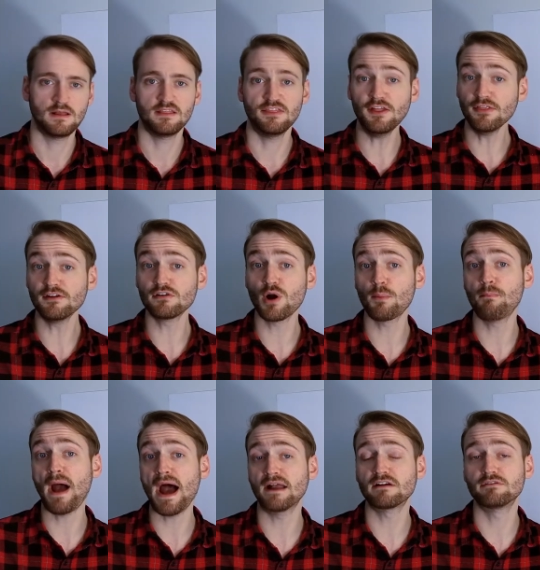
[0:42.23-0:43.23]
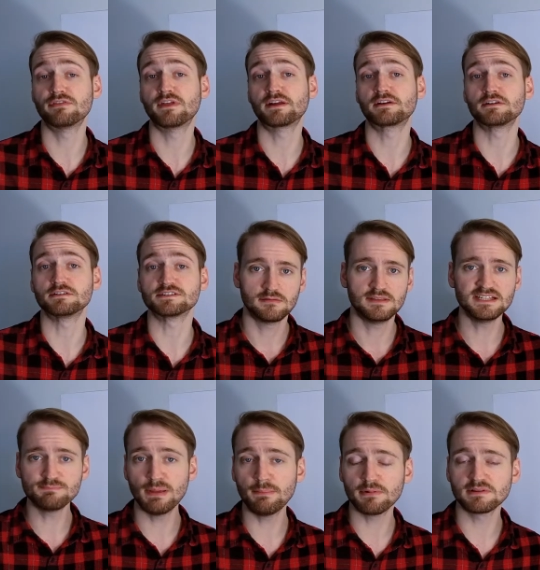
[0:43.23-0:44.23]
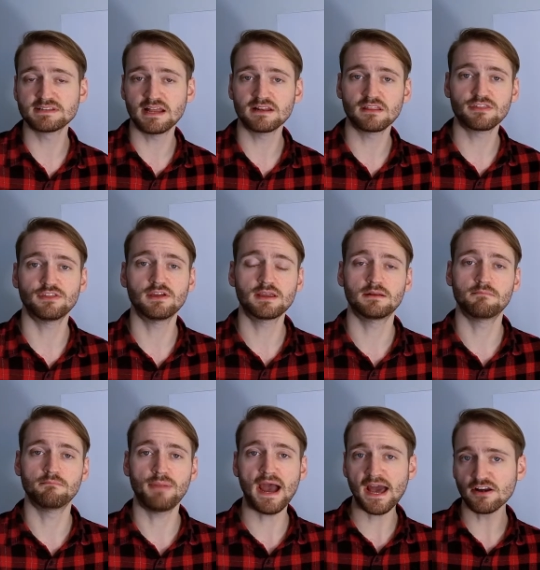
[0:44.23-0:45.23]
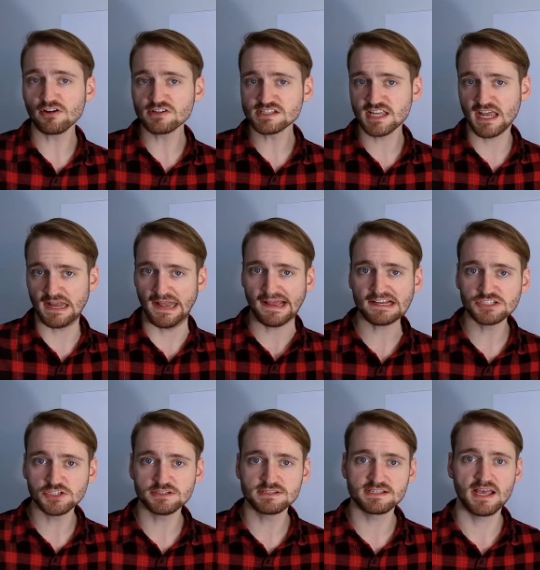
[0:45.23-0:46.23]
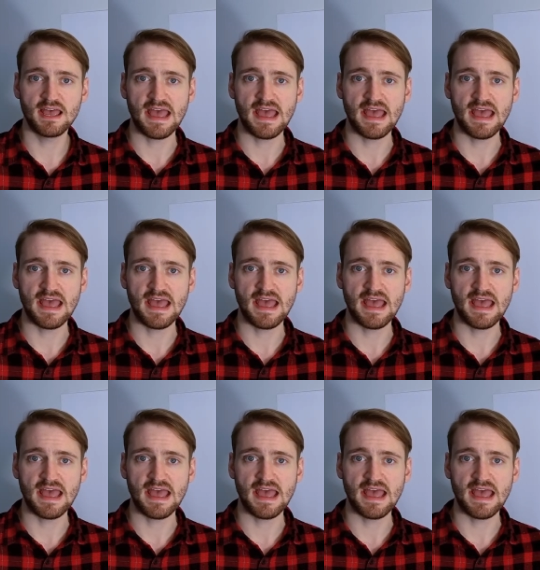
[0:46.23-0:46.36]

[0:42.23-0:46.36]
Then there are pattern thinkers. These people tend to think in patterns, connections,